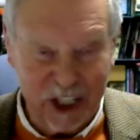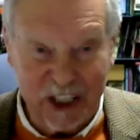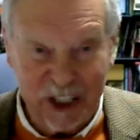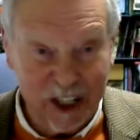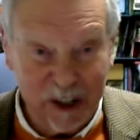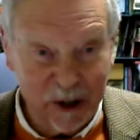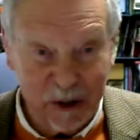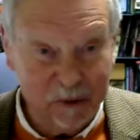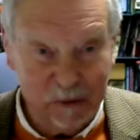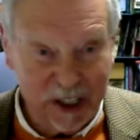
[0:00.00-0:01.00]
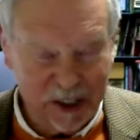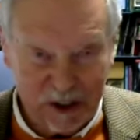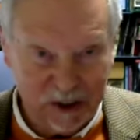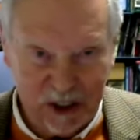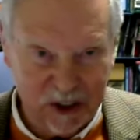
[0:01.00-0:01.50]
easy to do because
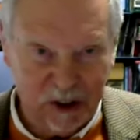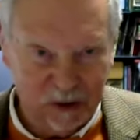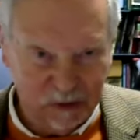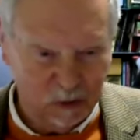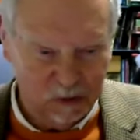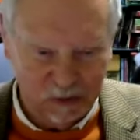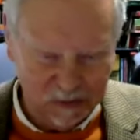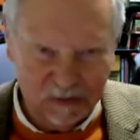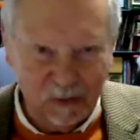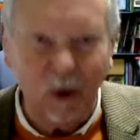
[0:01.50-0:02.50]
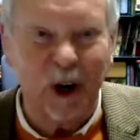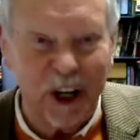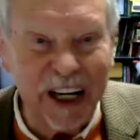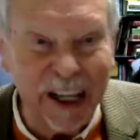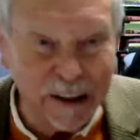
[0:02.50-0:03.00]
you just sort of work
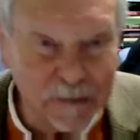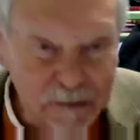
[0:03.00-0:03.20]
it in.